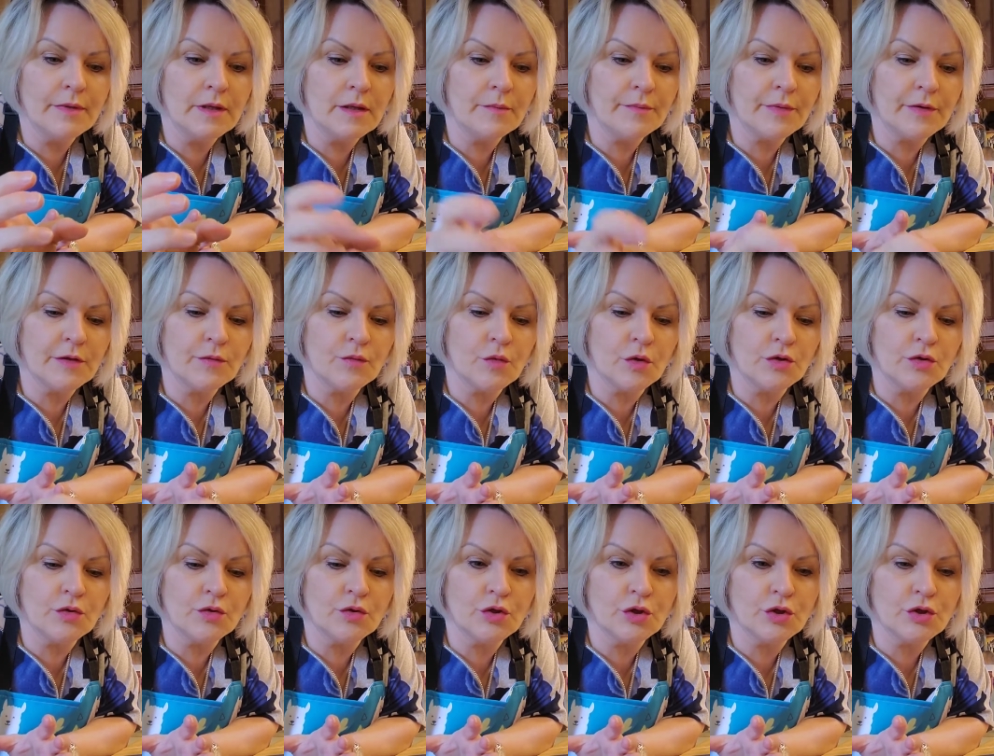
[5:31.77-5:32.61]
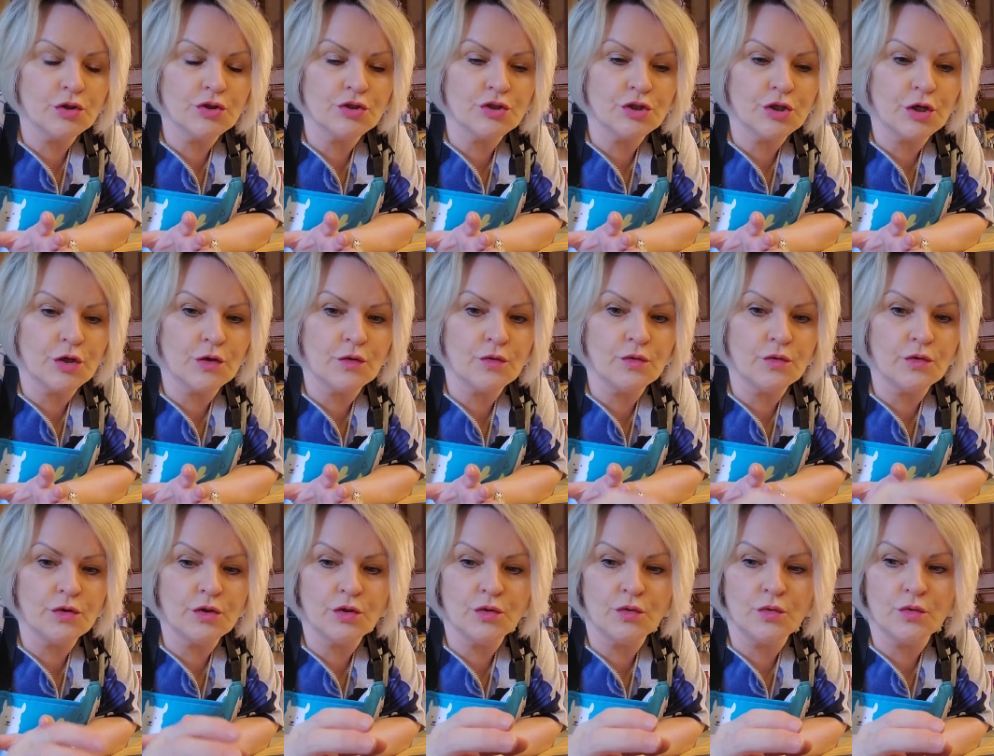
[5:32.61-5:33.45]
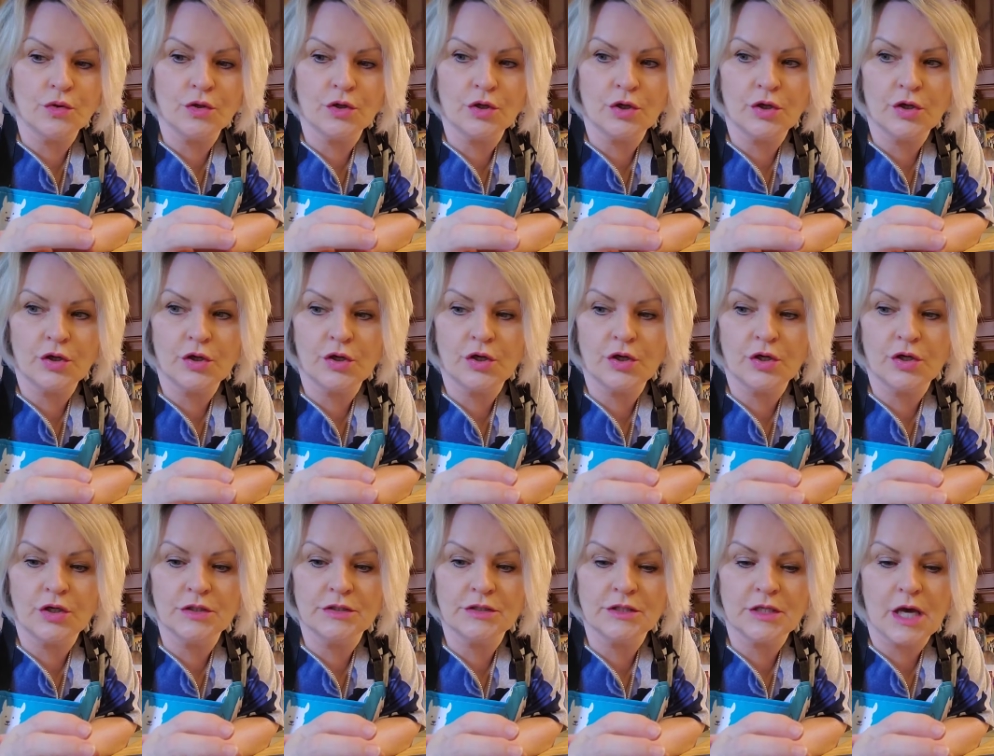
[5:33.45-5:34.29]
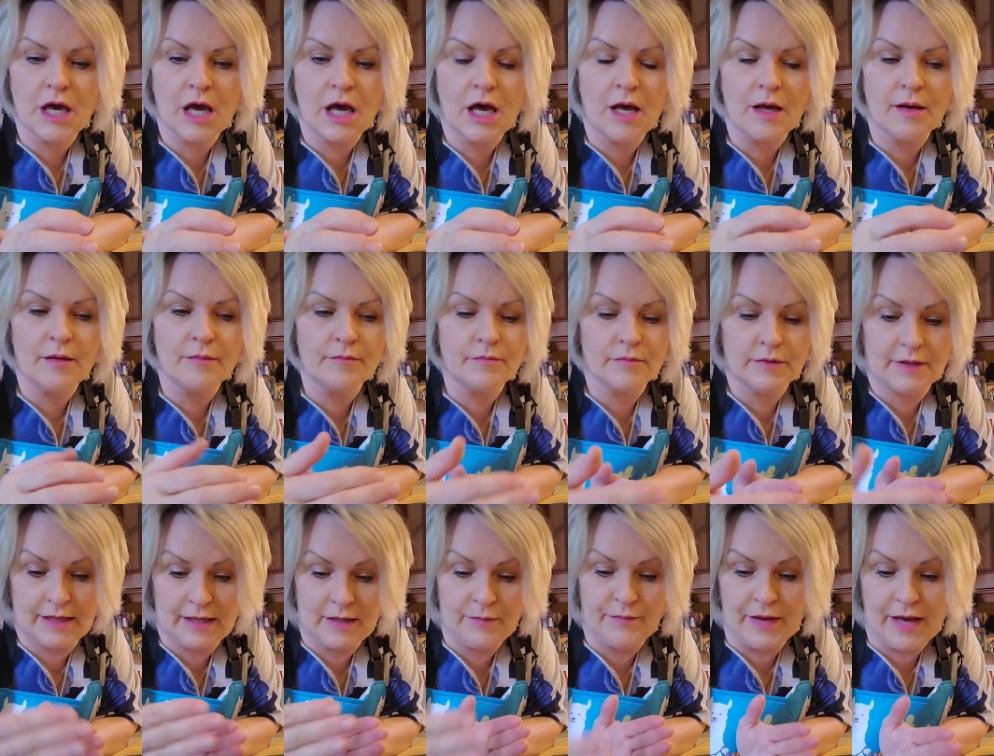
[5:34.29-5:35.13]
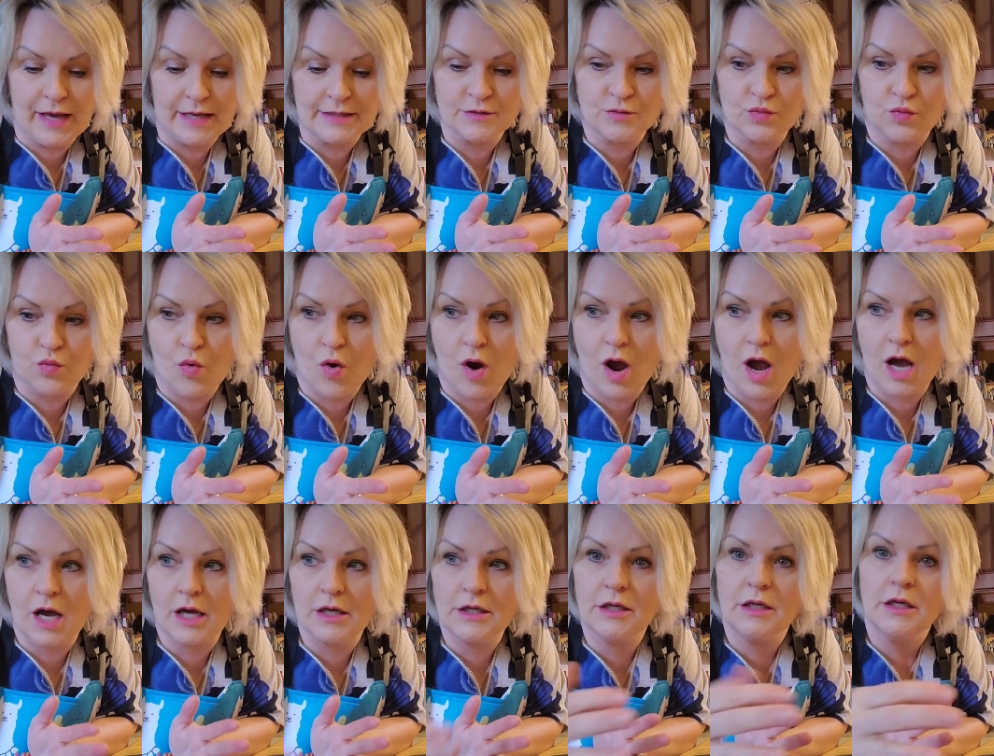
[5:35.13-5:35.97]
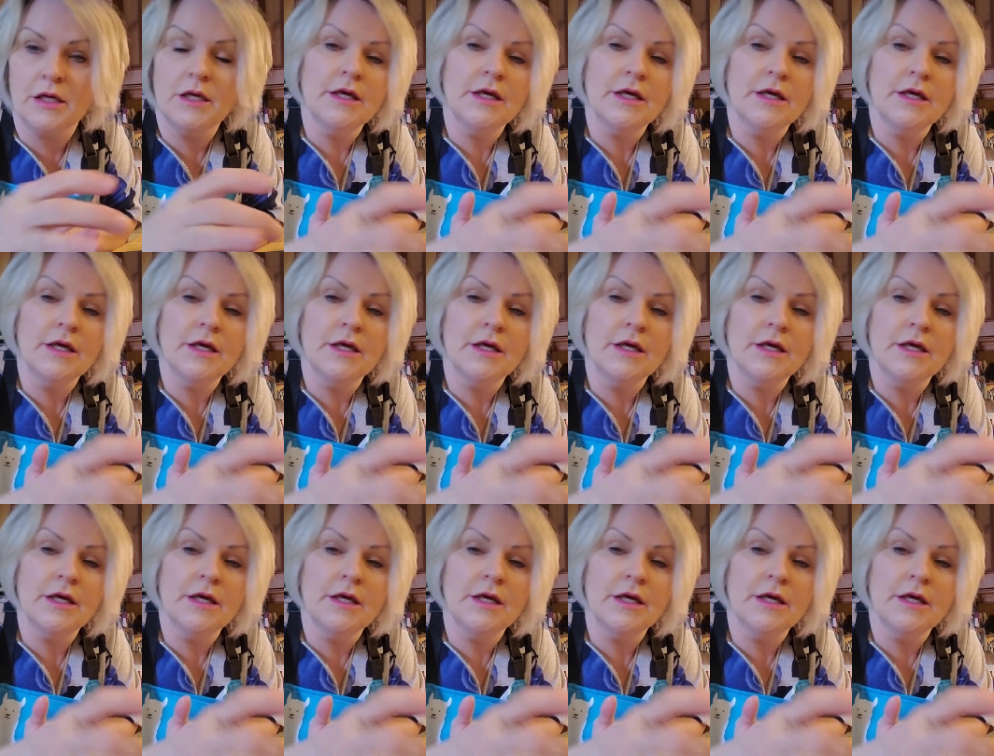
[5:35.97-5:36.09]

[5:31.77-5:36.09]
But what you could do, you could keep it as one.